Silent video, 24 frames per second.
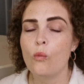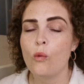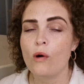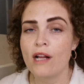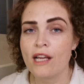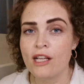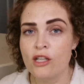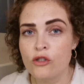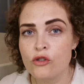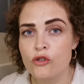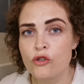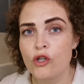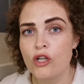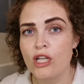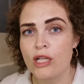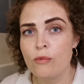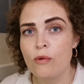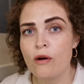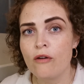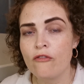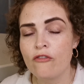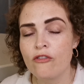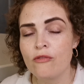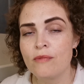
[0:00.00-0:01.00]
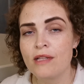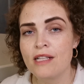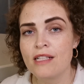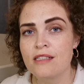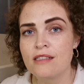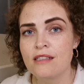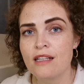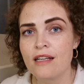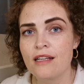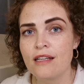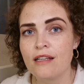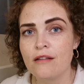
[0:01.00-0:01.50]
what I truly want from
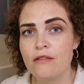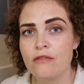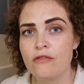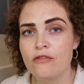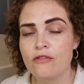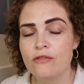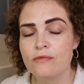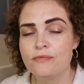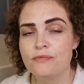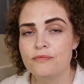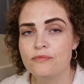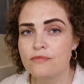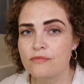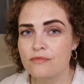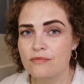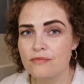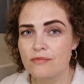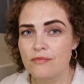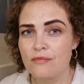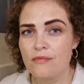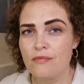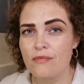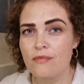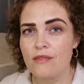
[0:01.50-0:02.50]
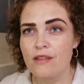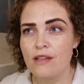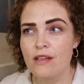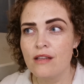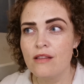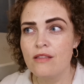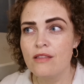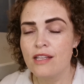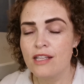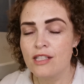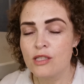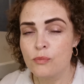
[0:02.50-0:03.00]
this life.
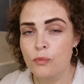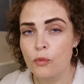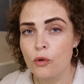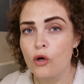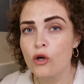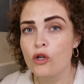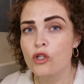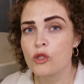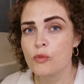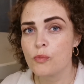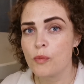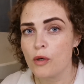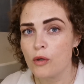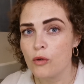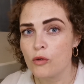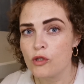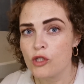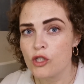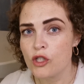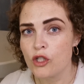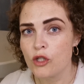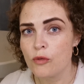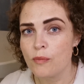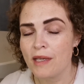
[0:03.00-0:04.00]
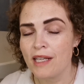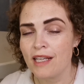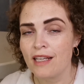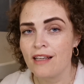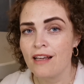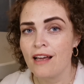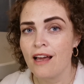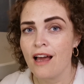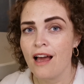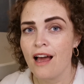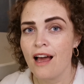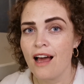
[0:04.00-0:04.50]
This book spoke to me
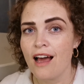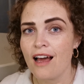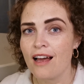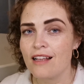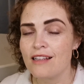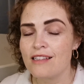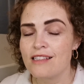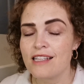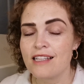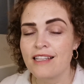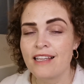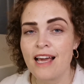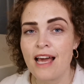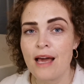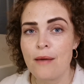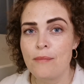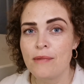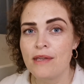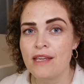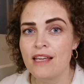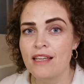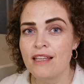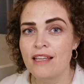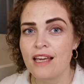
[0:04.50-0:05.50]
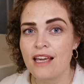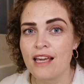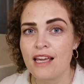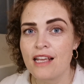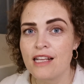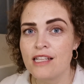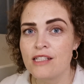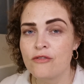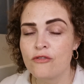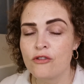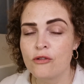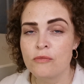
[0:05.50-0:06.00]
and it kept me
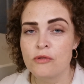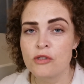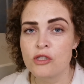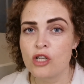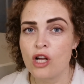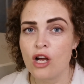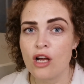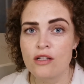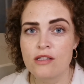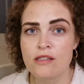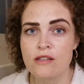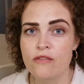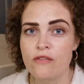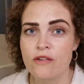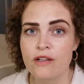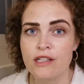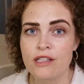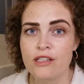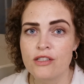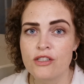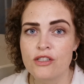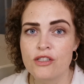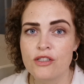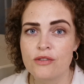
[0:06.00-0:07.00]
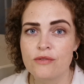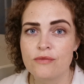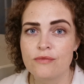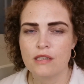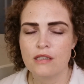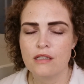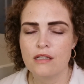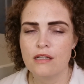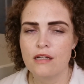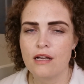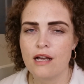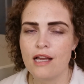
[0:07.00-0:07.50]
engaged from start to finish.
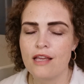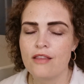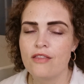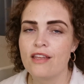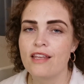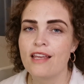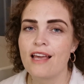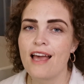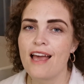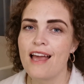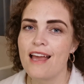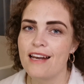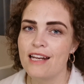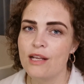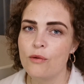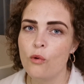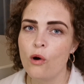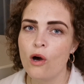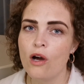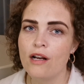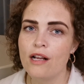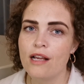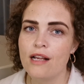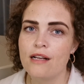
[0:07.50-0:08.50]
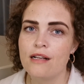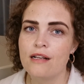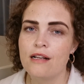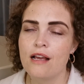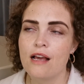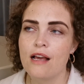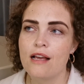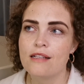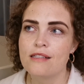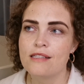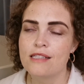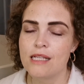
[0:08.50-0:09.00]
I think anyone in
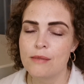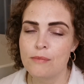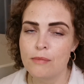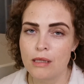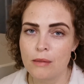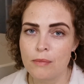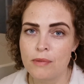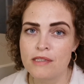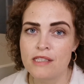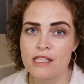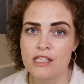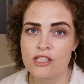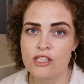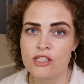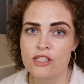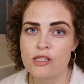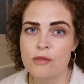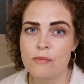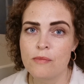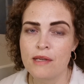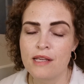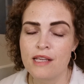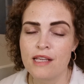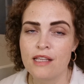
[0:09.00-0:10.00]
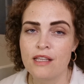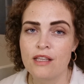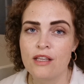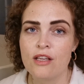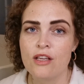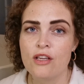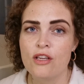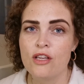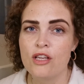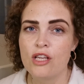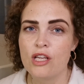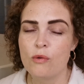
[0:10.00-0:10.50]
a similar position to me
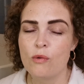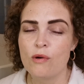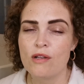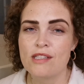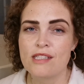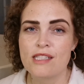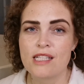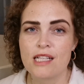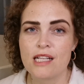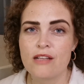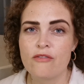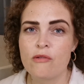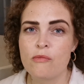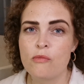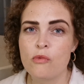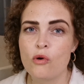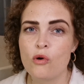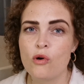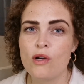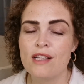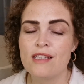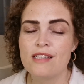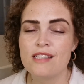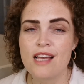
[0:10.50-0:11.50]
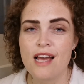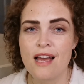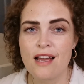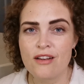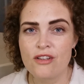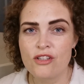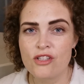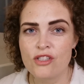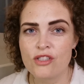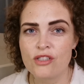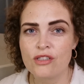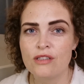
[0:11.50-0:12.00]
who wants to live a more
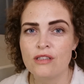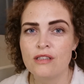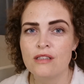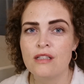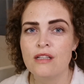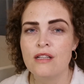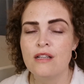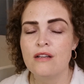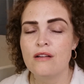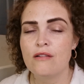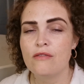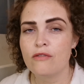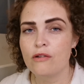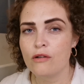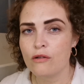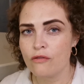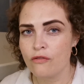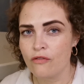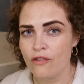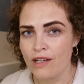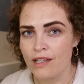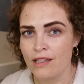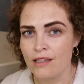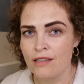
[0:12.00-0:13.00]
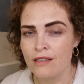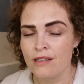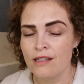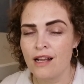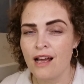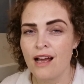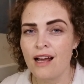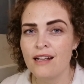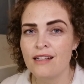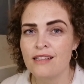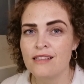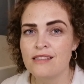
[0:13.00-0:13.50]
intentional, fulfilling,
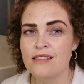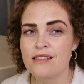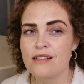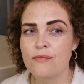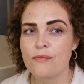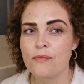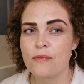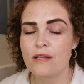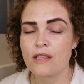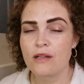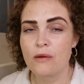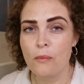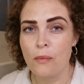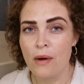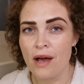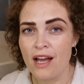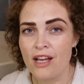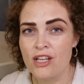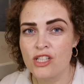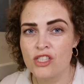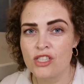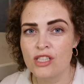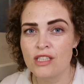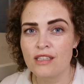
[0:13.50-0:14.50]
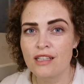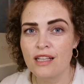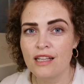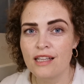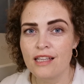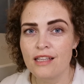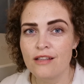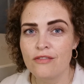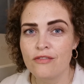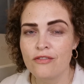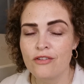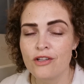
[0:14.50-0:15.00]
and compassionate
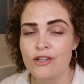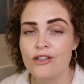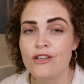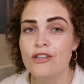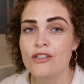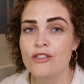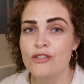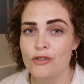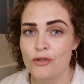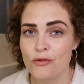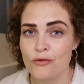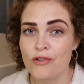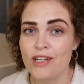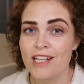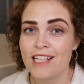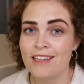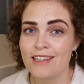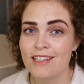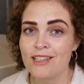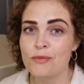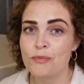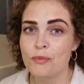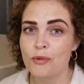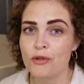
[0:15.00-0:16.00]
life should read this